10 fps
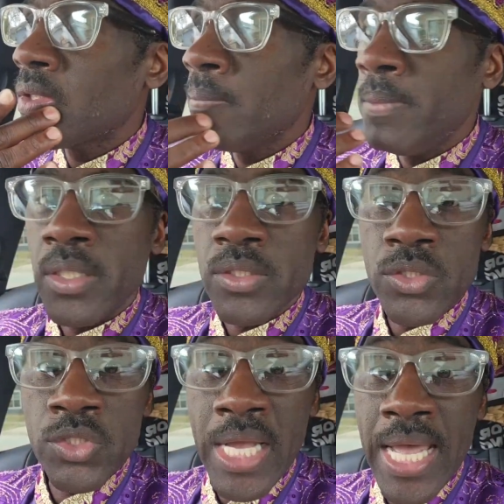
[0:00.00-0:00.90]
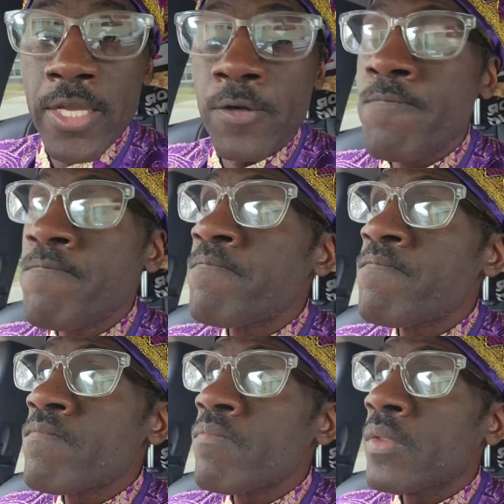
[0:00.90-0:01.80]
to me as a child.
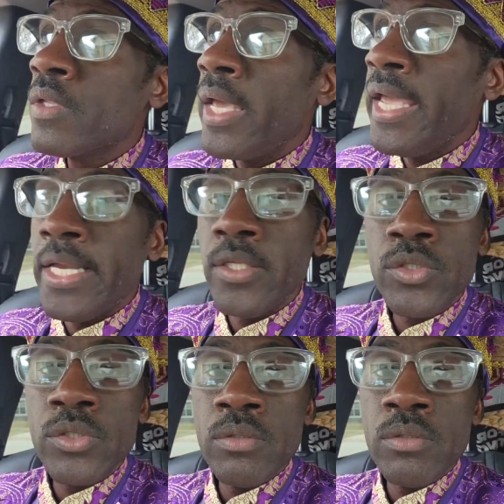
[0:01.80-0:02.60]
And